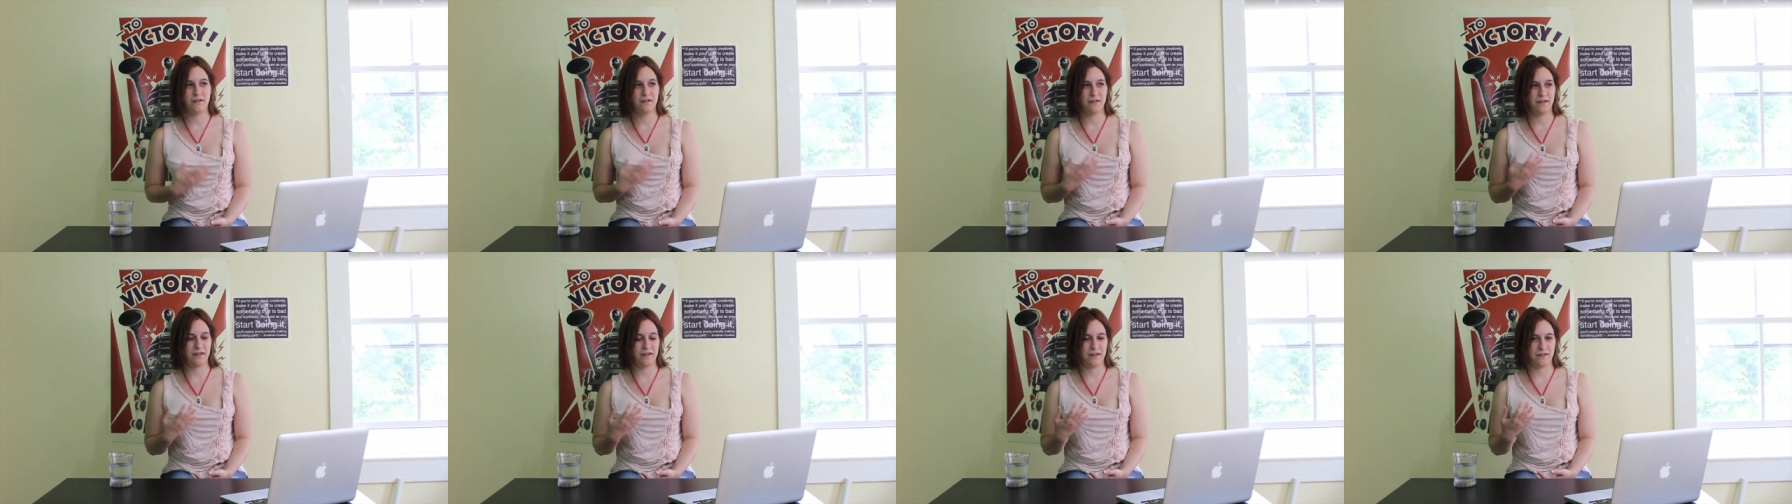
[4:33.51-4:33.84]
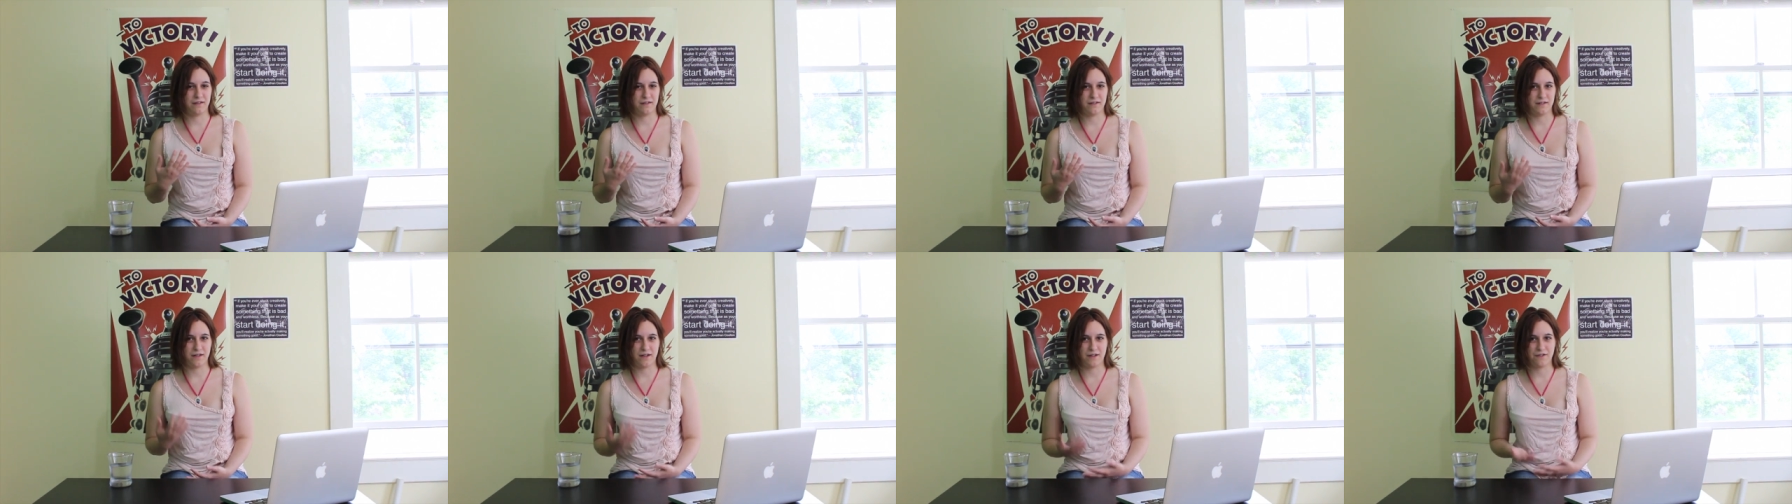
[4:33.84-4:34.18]

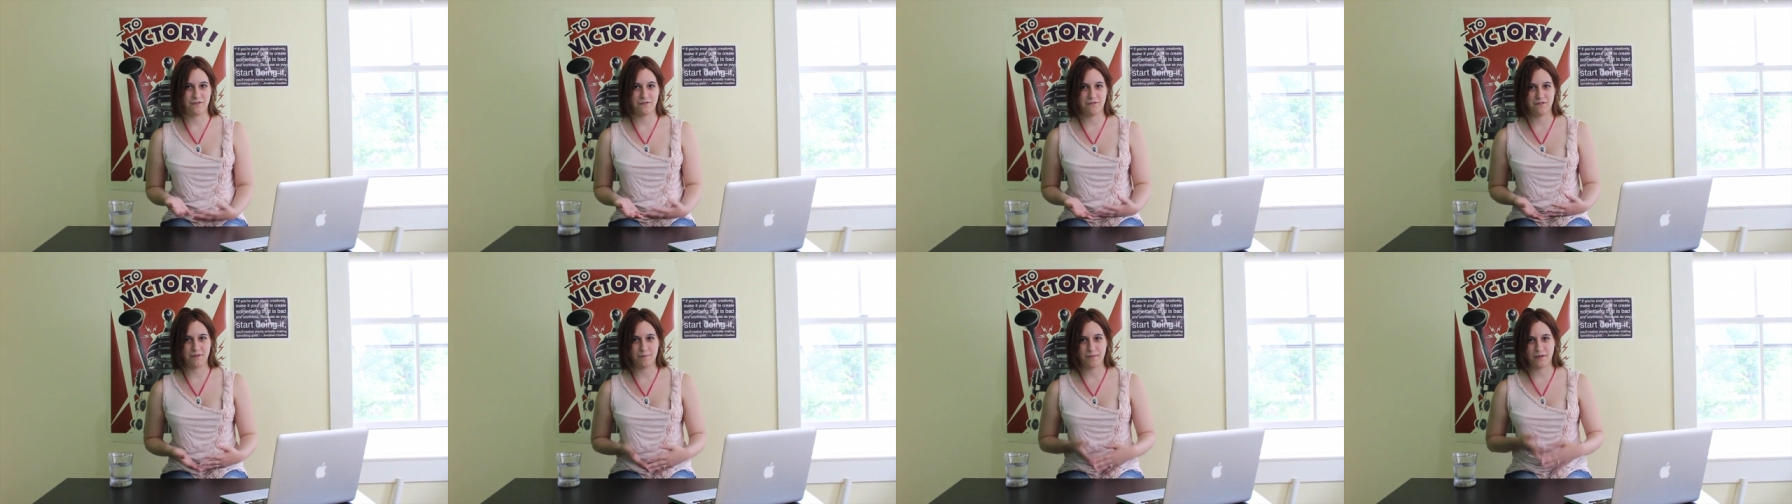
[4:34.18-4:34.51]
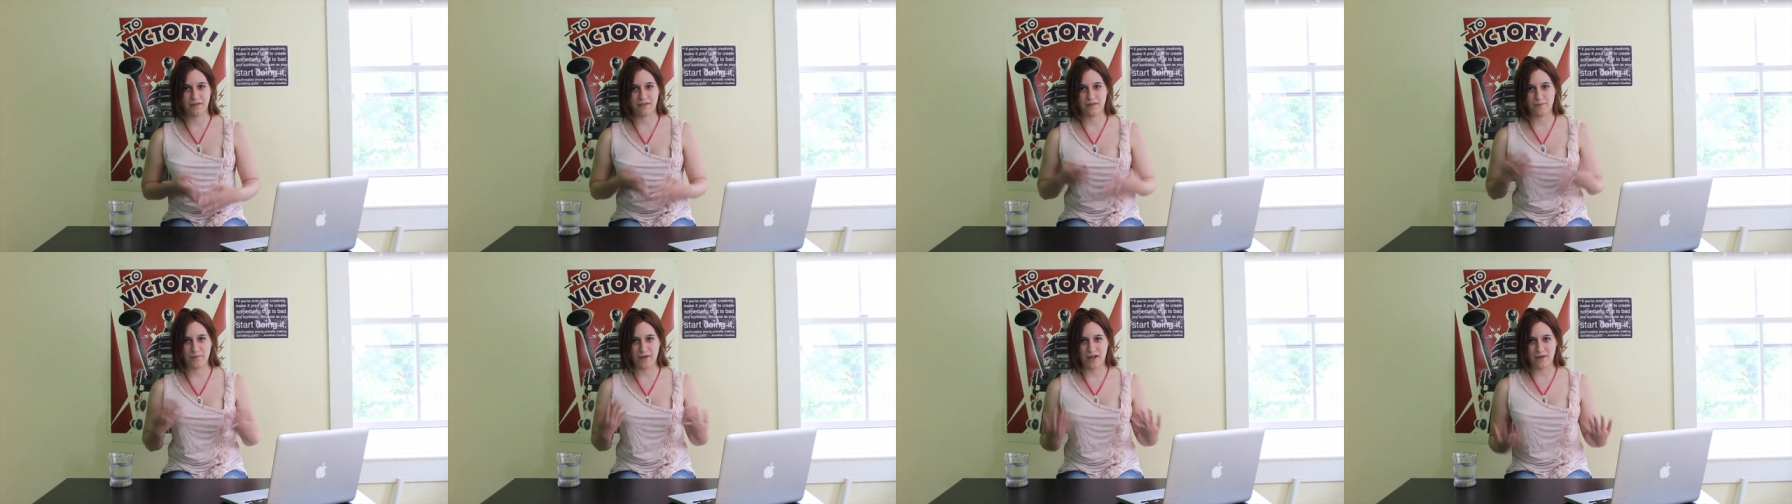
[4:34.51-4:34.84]
and I grew up
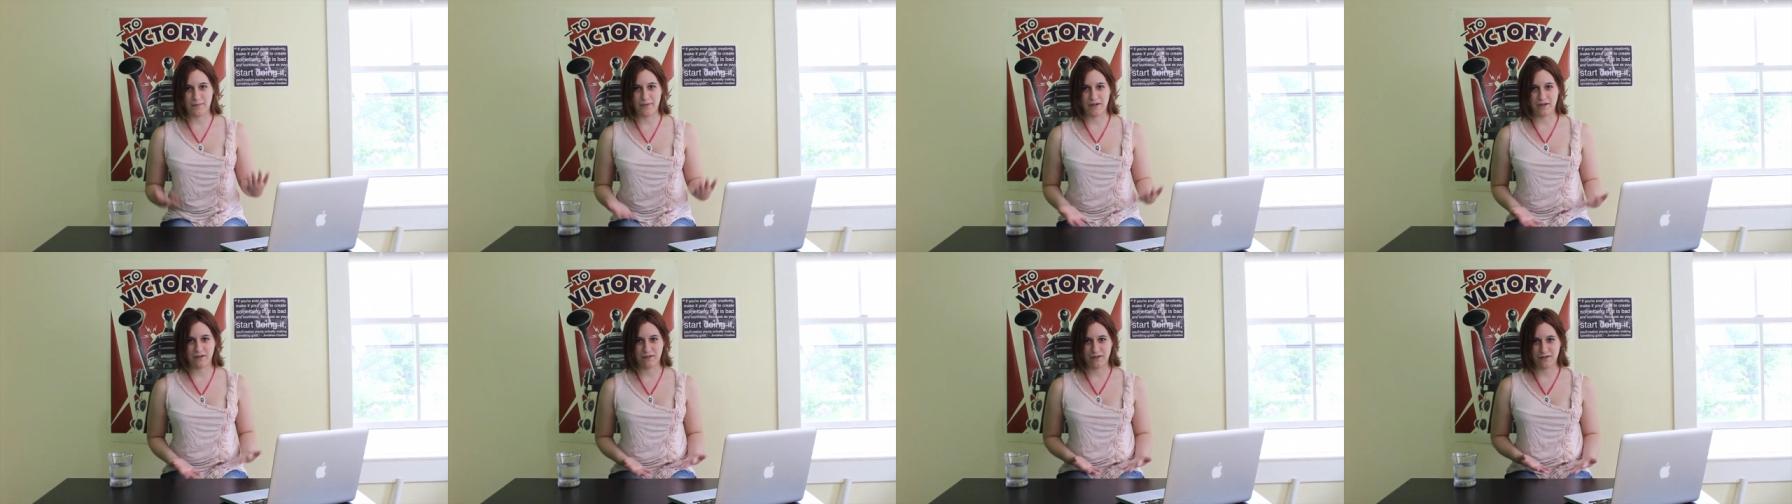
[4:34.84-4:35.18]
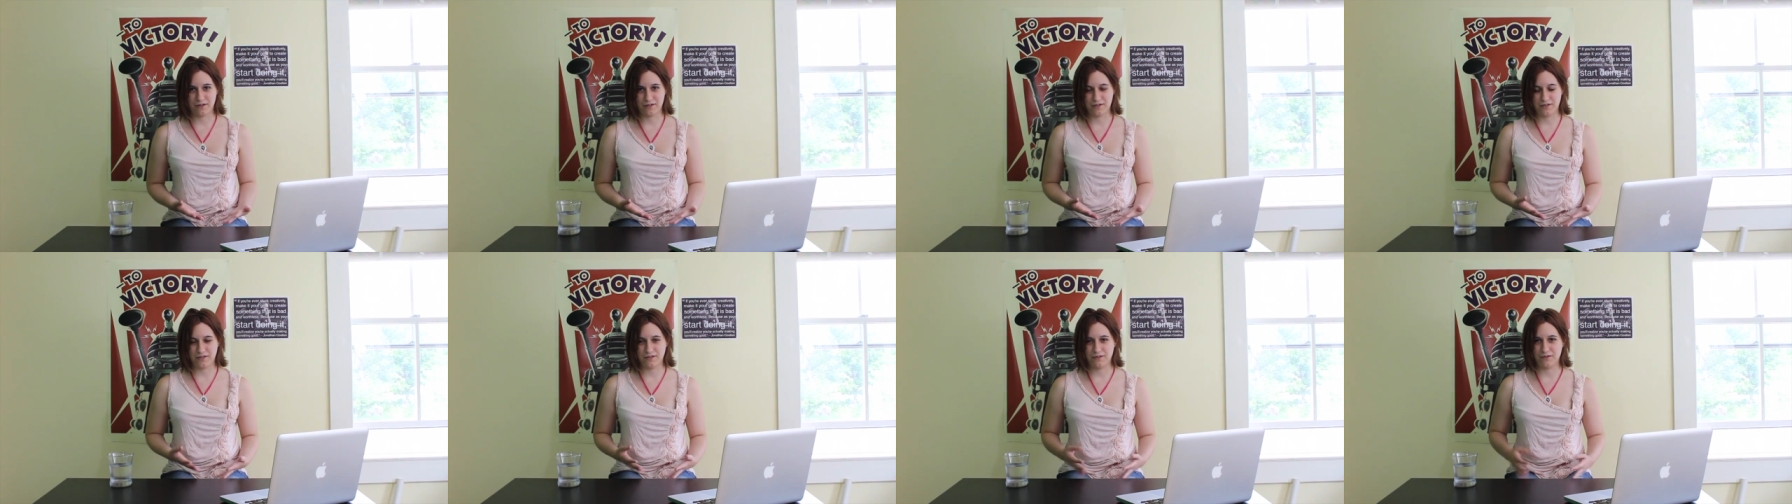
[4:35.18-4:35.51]
on the Batman
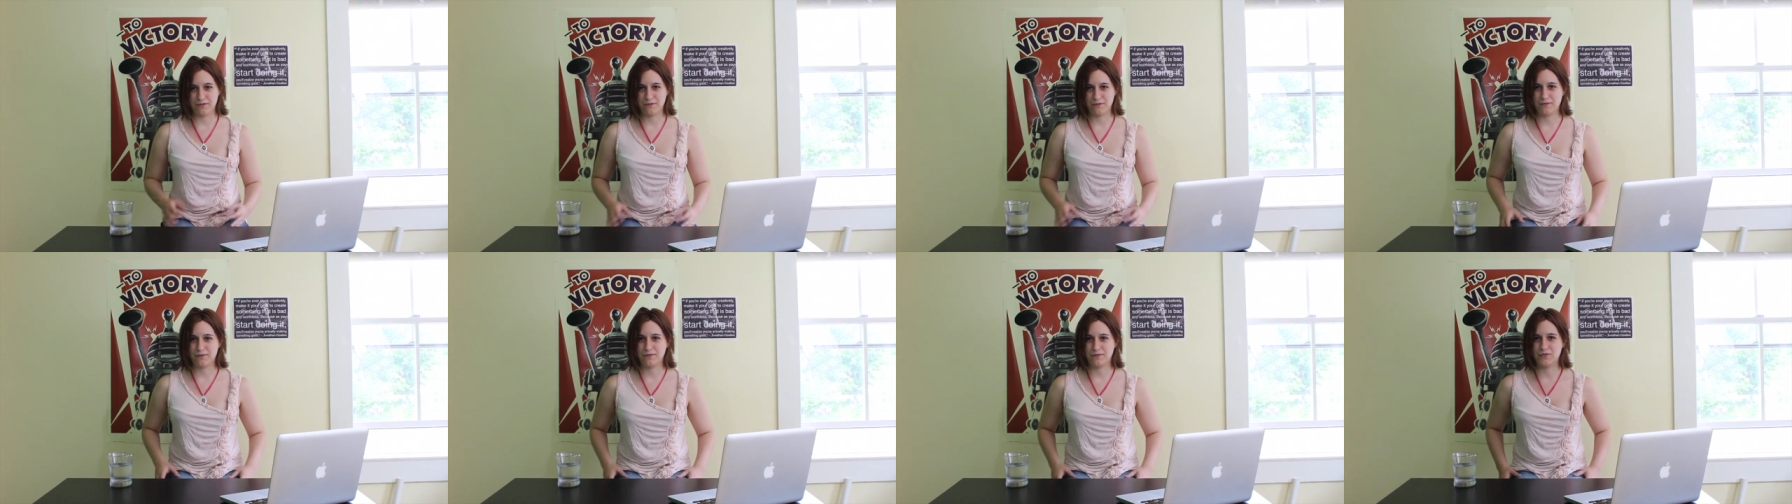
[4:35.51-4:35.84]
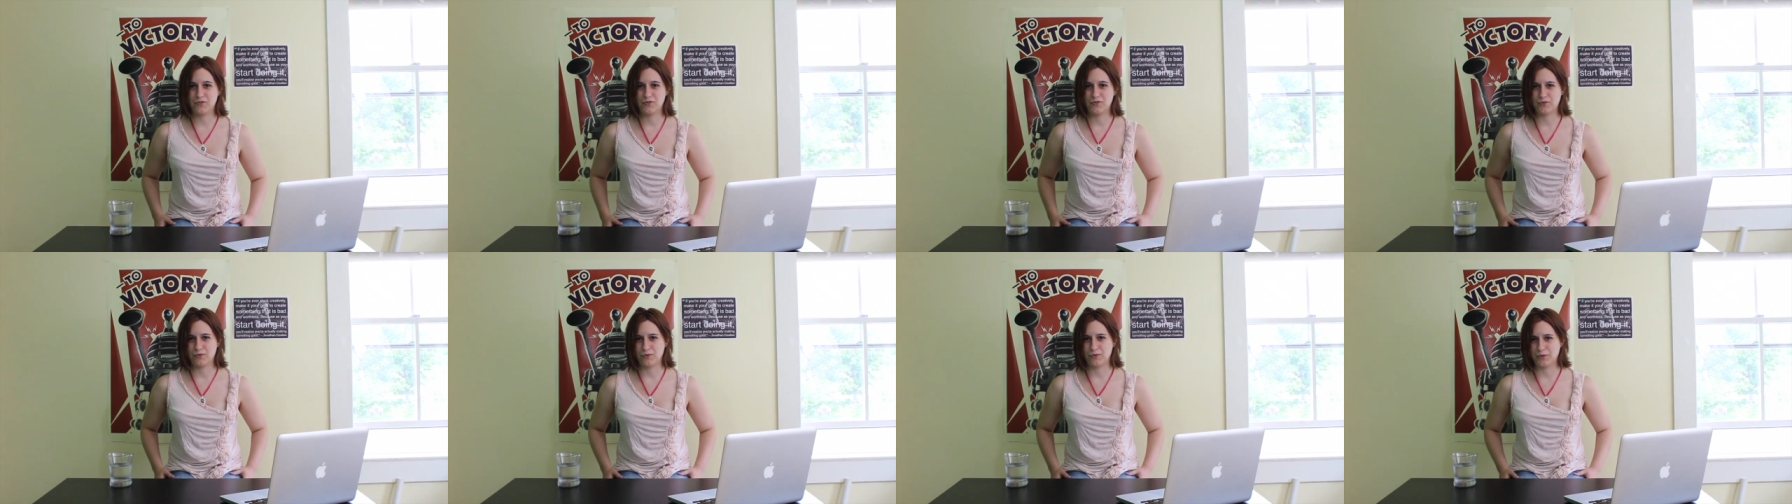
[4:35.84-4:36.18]
cartoon,
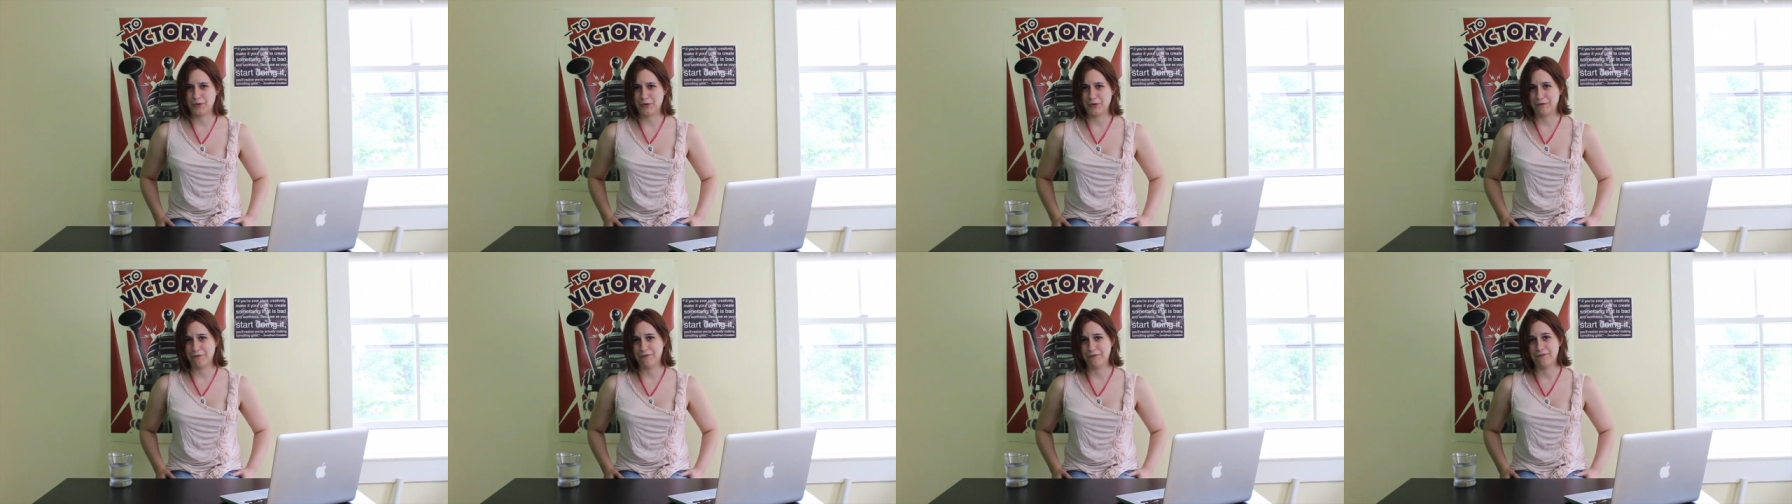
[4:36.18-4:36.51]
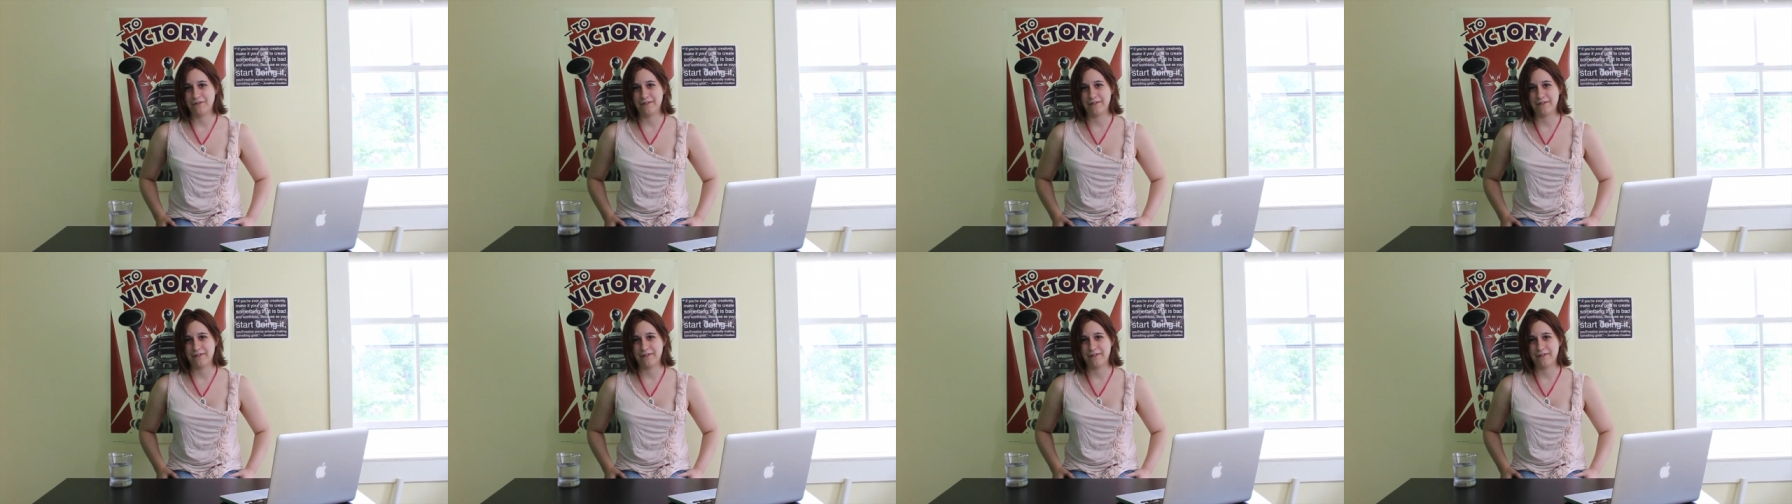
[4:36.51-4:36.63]
sort of.